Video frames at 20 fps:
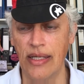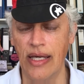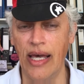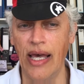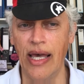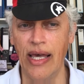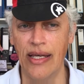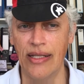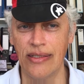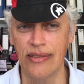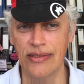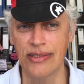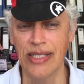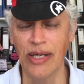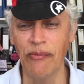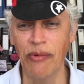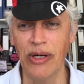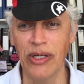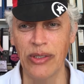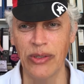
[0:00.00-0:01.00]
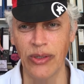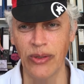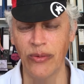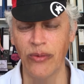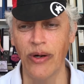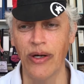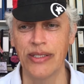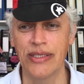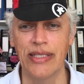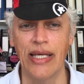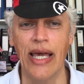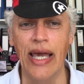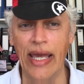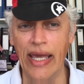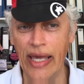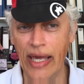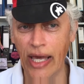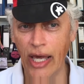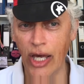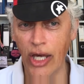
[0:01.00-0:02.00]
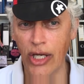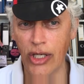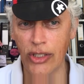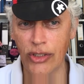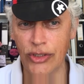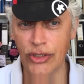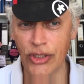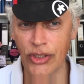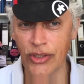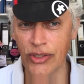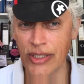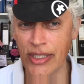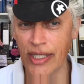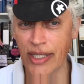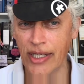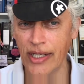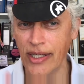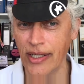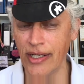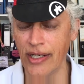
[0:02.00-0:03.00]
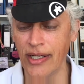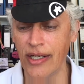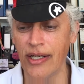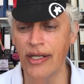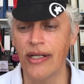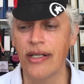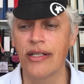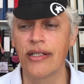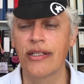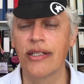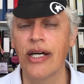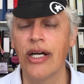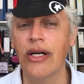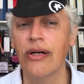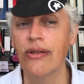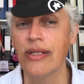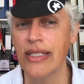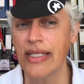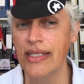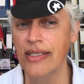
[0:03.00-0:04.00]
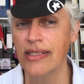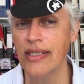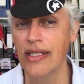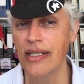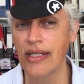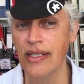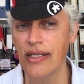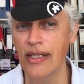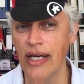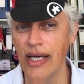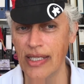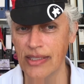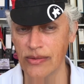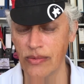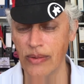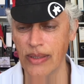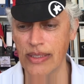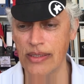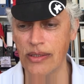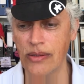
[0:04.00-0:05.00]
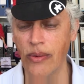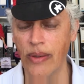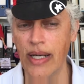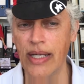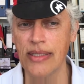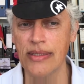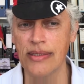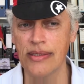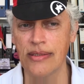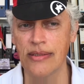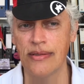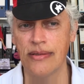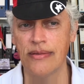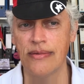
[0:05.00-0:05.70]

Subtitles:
and someone who was a junior co-leader has won twice.